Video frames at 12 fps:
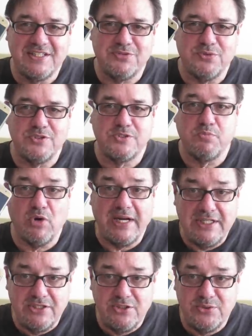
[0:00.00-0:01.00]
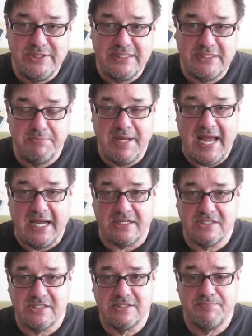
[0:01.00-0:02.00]
this one was brand new in the
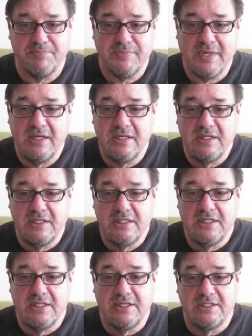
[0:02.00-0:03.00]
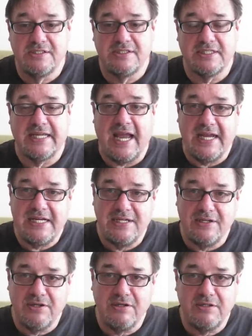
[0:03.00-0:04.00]
box guy
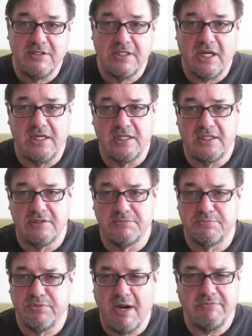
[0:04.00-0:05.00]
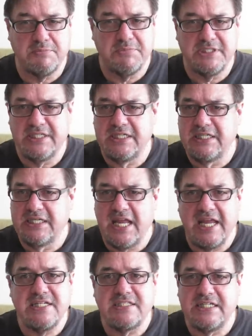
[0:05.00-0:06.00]
here, uh,
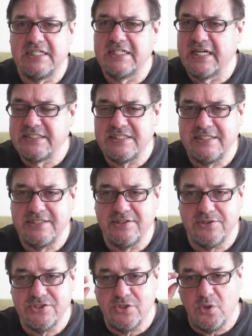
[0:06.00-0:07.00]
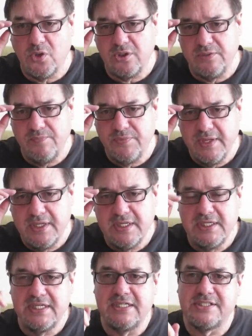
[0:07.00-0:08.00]
probably 18, 19 years old.
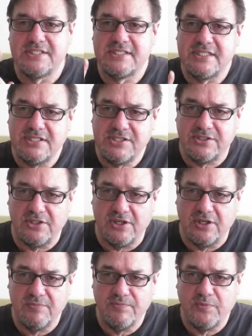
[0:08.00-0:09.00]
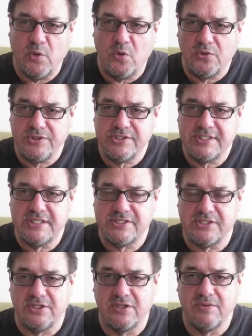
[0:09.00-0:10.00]
His sister, older
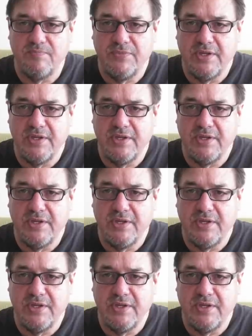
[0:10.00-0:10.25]
sister,